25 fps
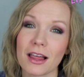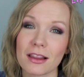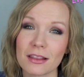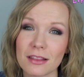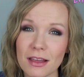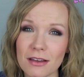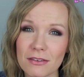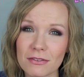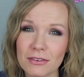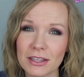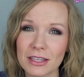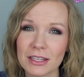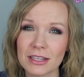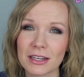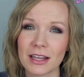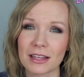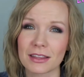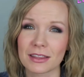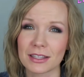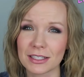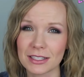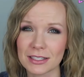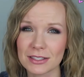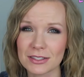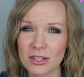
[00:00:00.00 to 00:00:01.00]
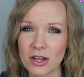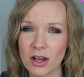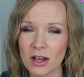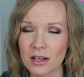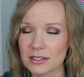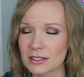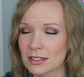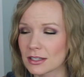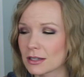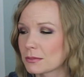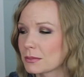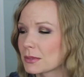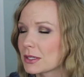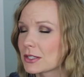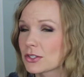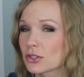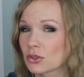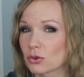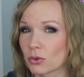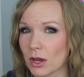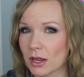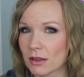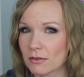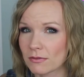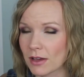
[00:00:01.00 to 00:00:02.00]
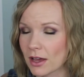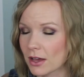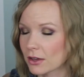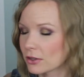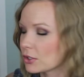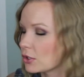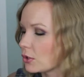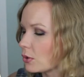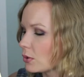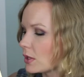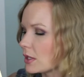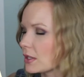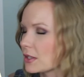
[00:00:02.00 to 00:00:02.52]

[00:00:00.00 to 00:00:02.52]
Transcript: I love it. I think it's awesome. It's a great value.